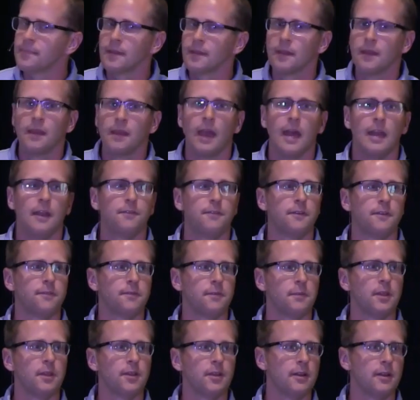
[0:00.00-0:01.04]
And if you're
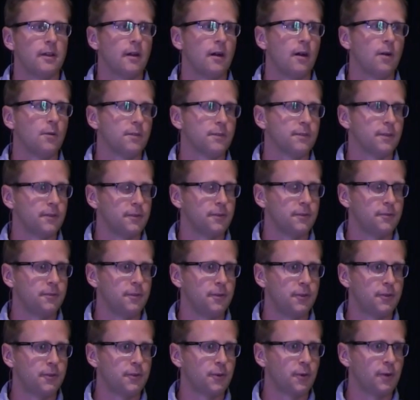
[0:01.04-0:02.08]
familiar at all with the
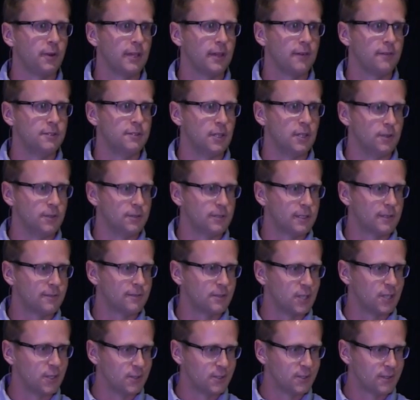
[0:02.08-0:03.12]
story of
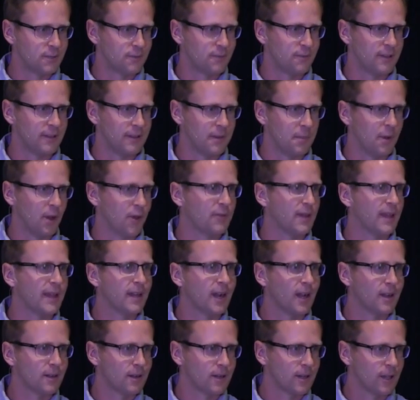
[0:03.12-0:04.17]
Joseph and the
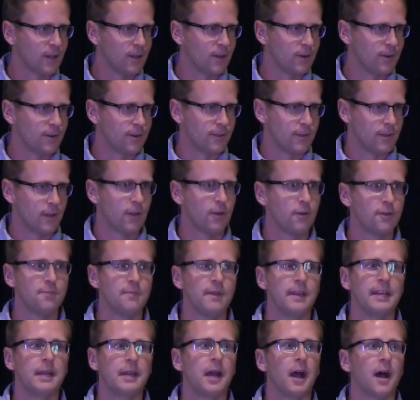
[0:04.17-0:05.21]
multicolored coat or the coat of
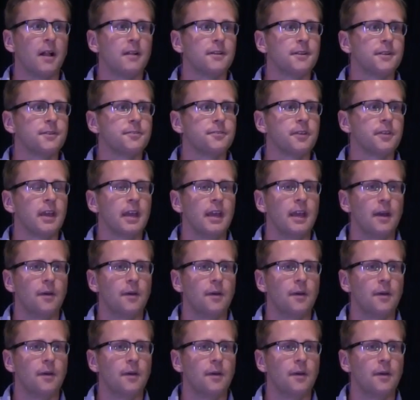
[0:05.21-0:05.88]
many colors,